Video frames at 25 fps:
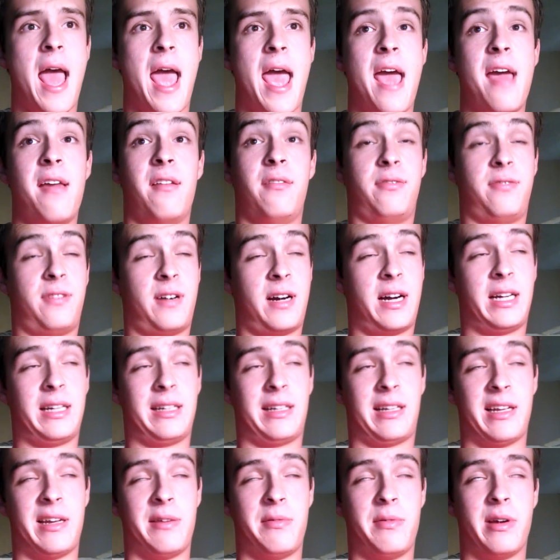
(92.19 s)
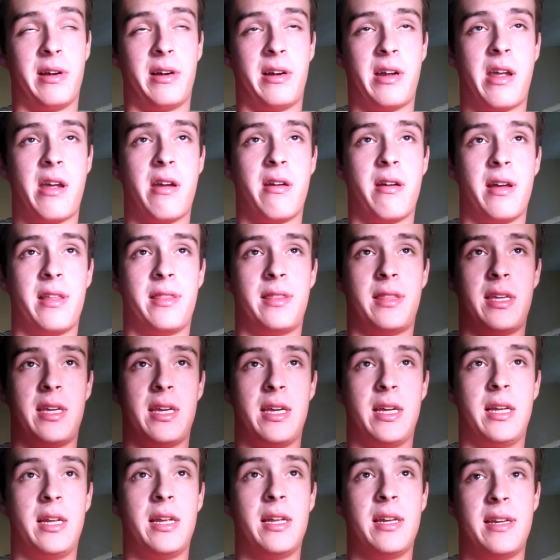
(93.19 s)
and finally we are here at
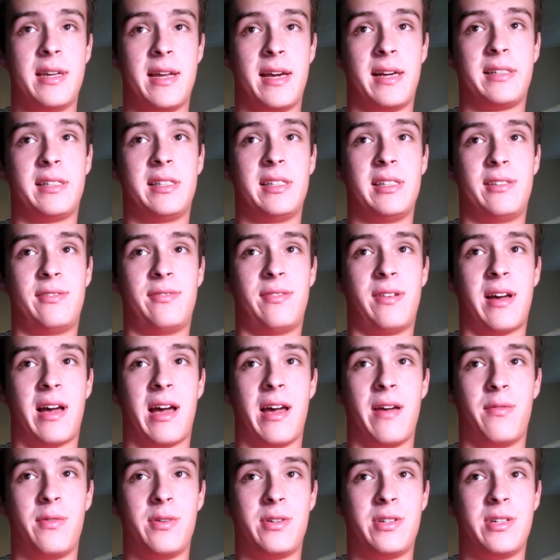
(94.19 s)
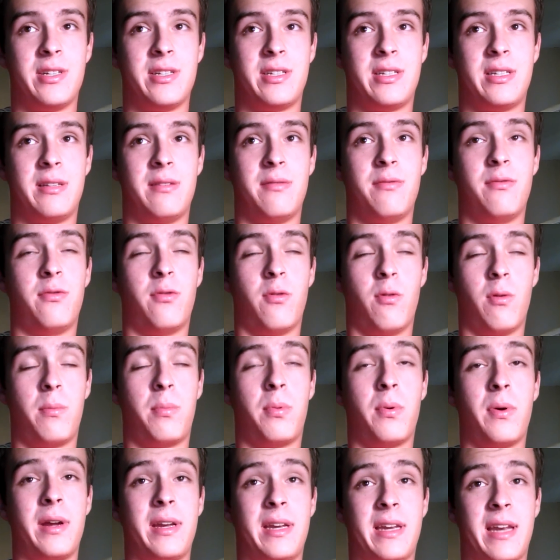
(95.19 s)
the Nexus 5, which is
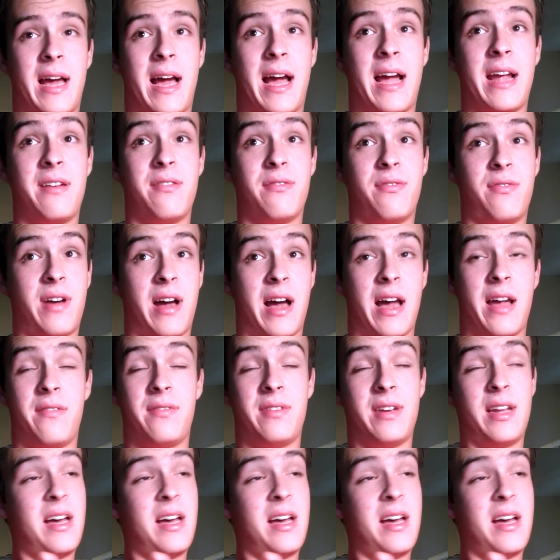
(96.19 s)
4.95.